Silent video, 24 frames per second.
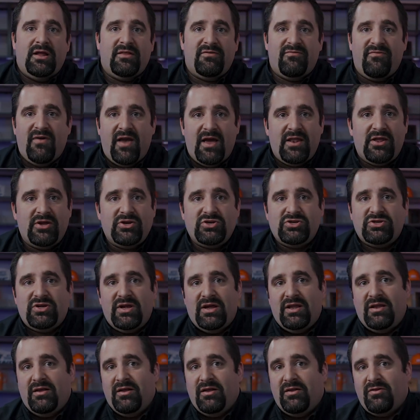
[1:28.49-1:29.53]
It's vanished
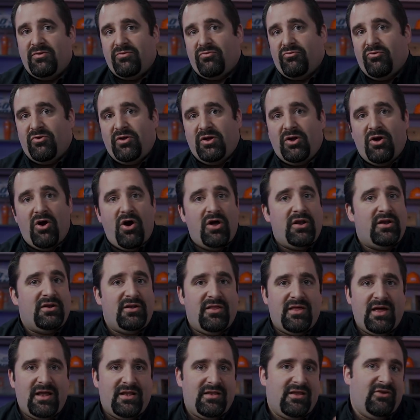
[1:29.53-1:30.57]
and it's really gone into
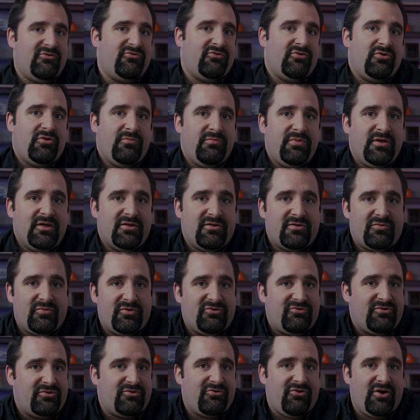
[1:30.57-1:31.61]
that digital abyss,
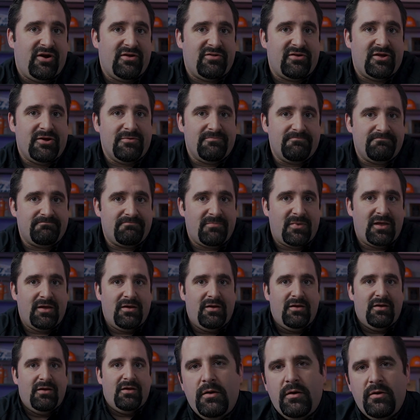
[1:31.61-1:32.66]
which is crazy.
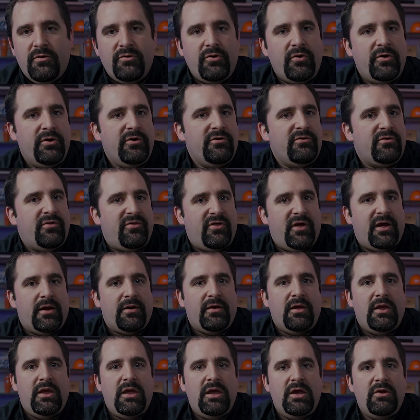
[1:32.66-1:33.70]
So here's the thing.
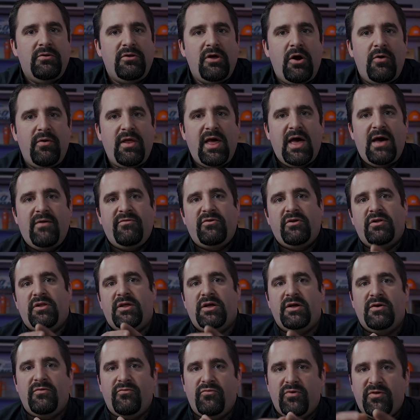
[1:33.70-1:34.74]
You don't have to
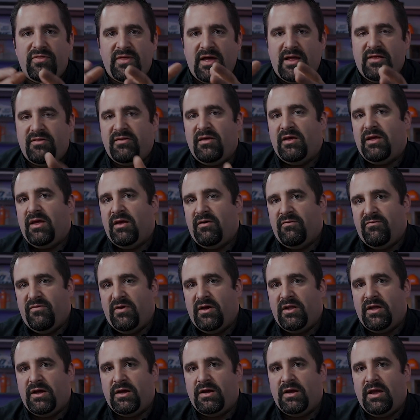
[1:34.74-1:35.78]
live with that sinking
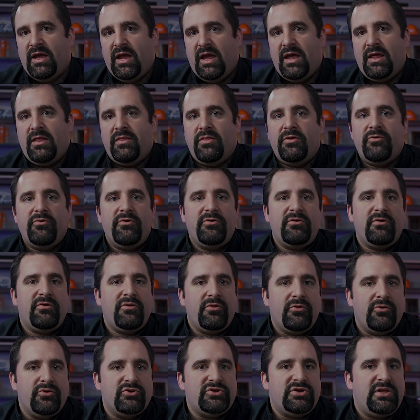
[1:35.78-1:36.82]
feeling. And there is a
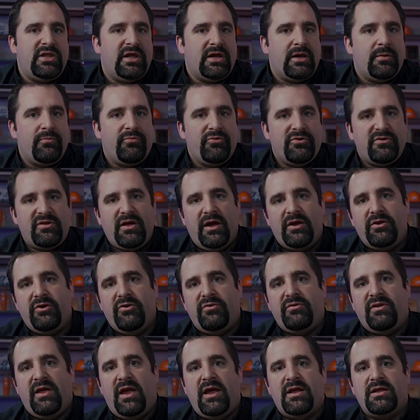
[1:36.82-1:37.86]
solution that can protect your
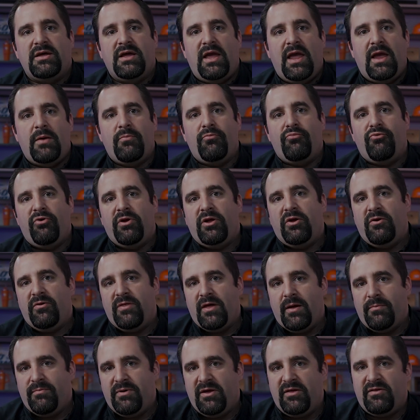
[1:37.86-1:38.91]
data and bring you
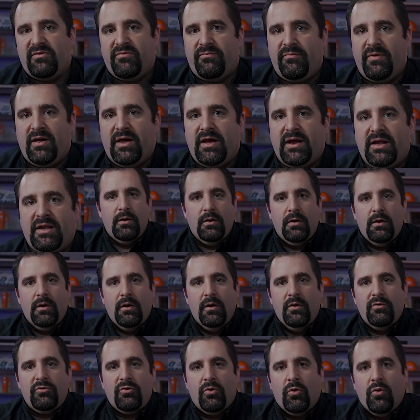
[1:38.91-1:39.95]
that peace of mind.
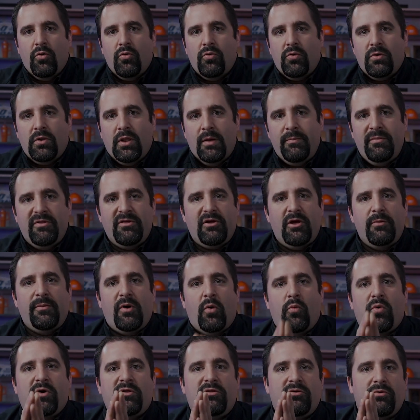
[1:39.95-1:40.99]
So let me tell you
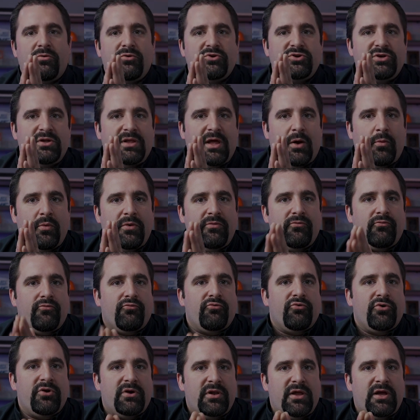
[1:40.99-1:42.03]
about one solution that we've
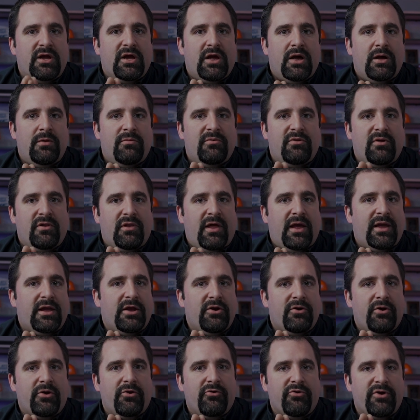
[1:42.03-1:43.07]
really come to like
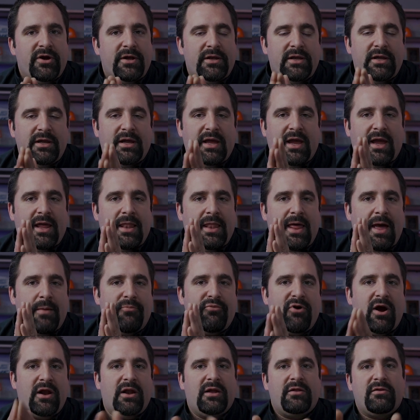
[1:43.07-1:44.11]
here at Grit, and that
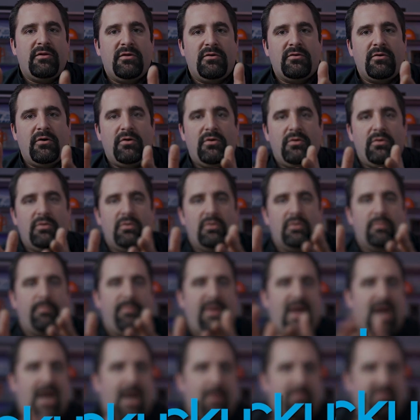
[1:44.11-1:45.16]
product is called
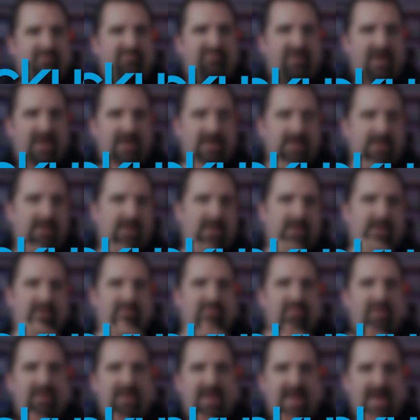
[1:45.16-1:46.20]
Backupify. And
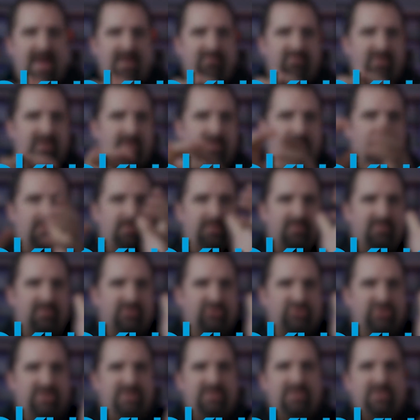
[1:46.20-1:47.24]
it's like having
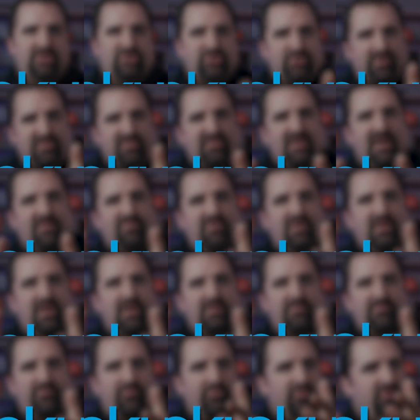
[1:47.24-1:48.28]
essentially a digital safety
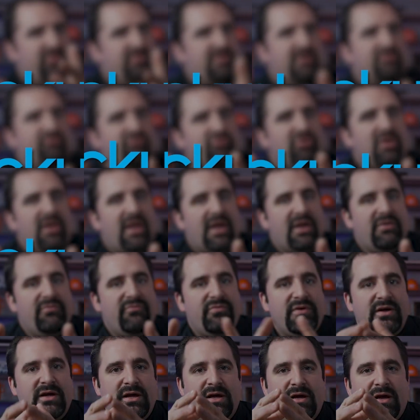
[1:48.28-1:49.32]
net for your digital life.